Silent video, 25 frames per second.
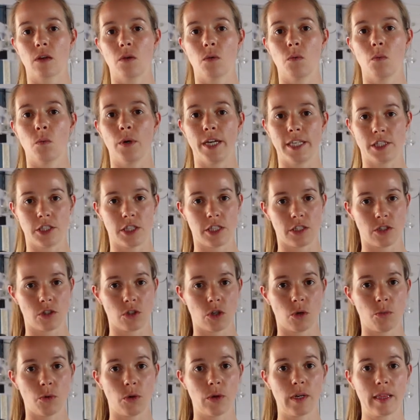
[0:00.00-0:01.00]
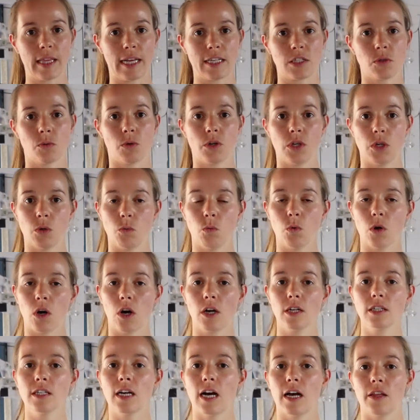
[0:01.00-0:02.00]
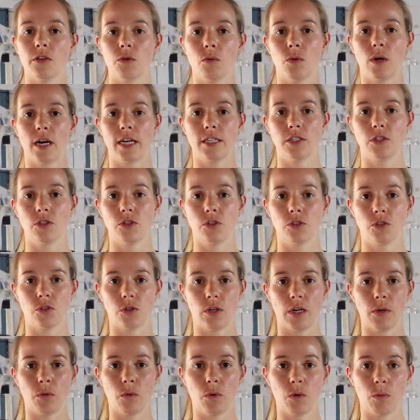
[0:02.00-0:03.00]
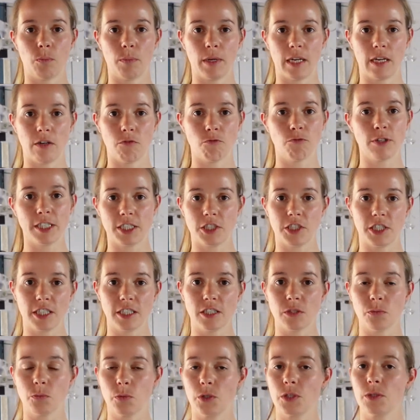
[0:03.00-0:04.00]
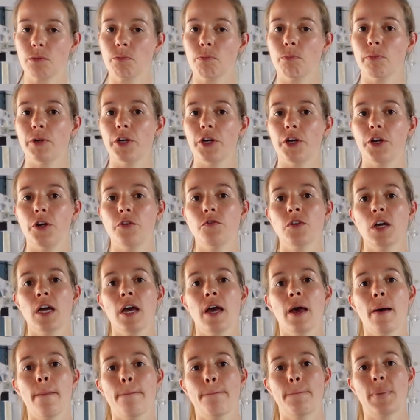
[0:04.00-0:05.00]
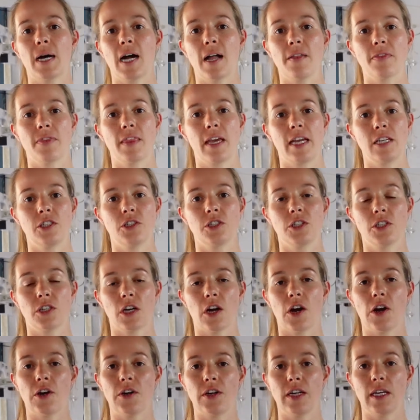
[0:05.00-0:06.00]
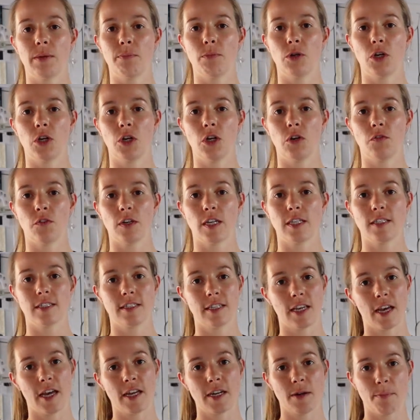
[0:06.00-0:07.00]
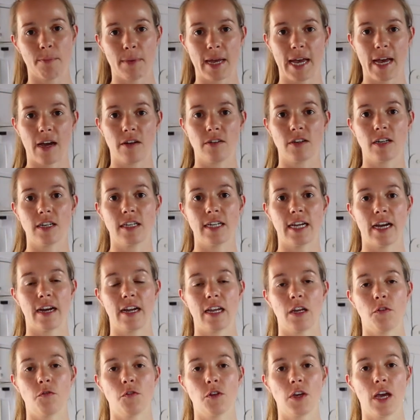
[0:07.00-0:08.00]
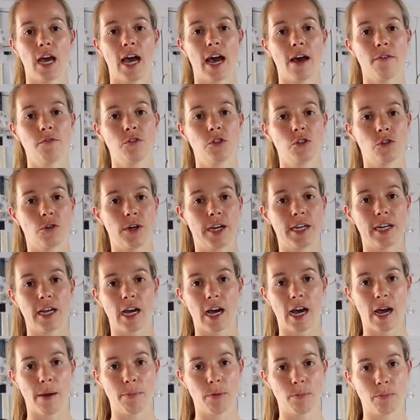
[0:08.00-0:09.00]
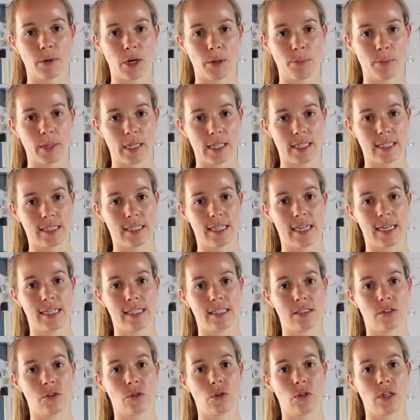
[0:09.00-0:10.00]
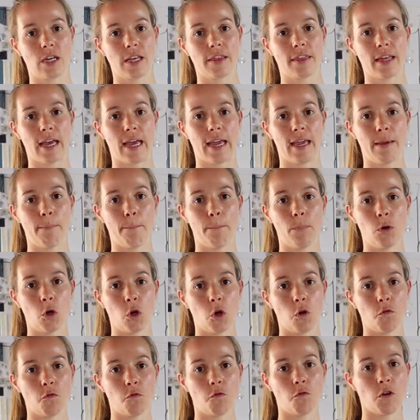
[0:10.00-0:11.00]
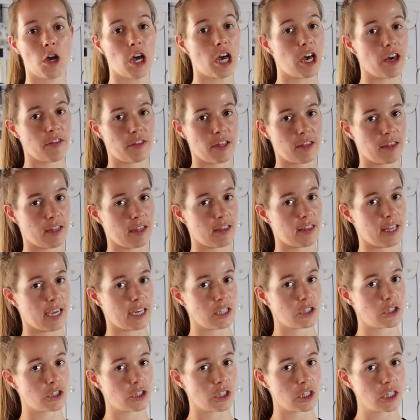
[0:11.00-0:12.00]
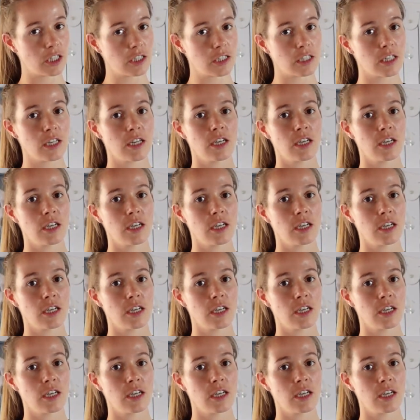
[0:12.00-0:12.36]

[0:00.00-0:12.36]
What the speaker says: which is normal, and that's what you want. Otherwise your joint would be rigid and wouldn't move, but they should only move a certain amount. Now, if you have joint hypermobility disorder, they move further than they should.